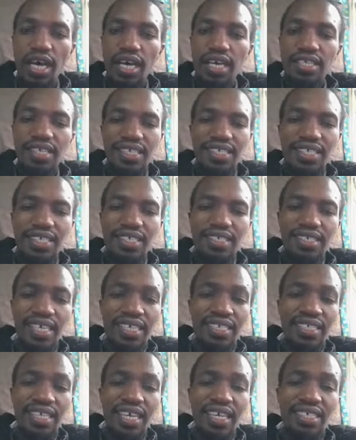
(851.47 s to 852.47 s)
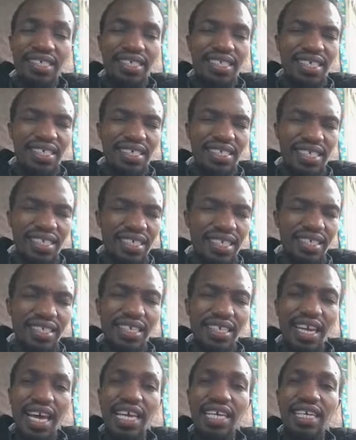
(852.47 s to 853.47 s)
such as sensors
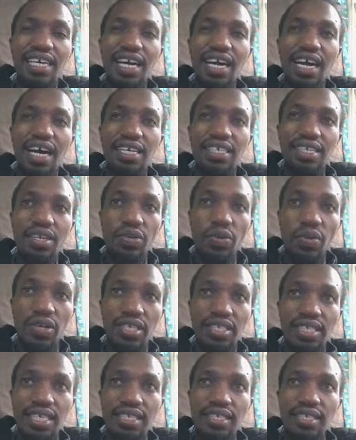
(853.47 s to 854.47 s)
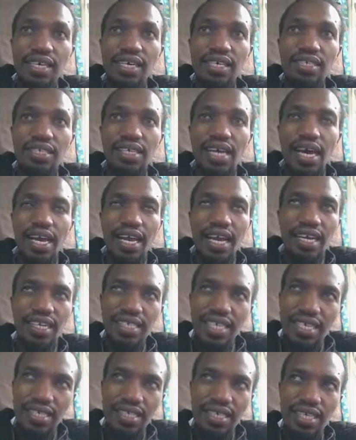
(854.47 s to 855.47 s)
like ultrasonic sensors, IR
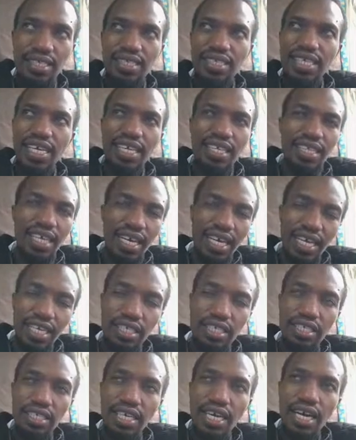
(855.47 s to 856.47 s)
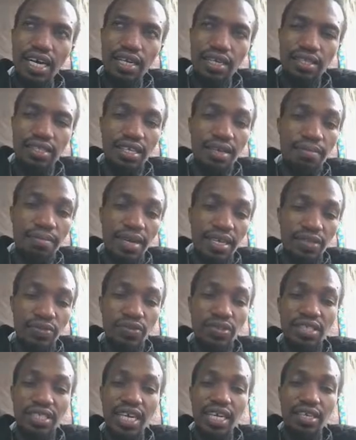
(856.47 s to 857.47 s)
sensors, either LDR, the best
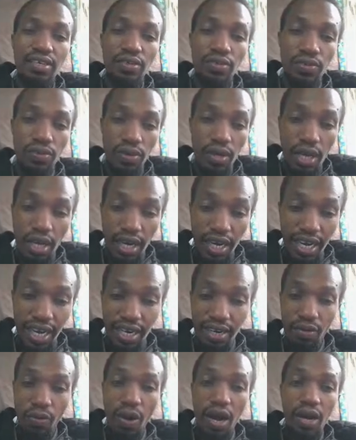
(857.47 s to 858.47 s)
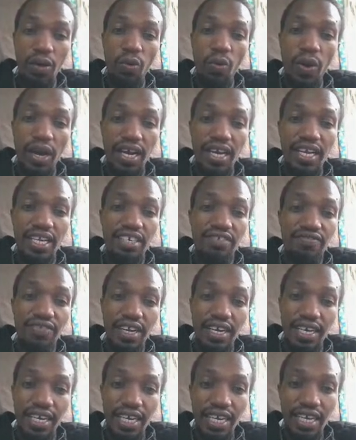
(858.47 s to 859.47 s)
which can work well,
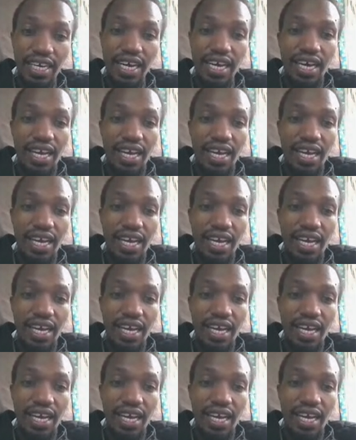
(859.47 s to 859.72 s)
infrared